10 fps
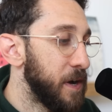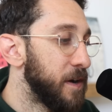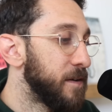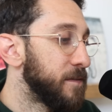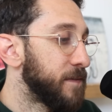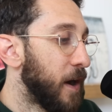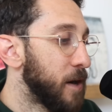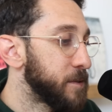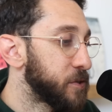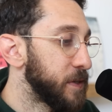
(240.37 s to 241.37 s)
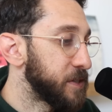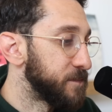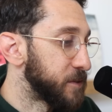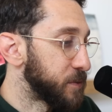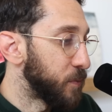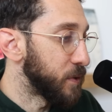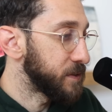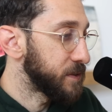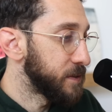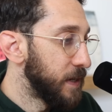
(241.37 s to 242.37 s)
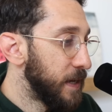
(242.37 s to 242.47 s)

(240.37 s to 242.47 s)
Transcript: of Arbitration for Sports.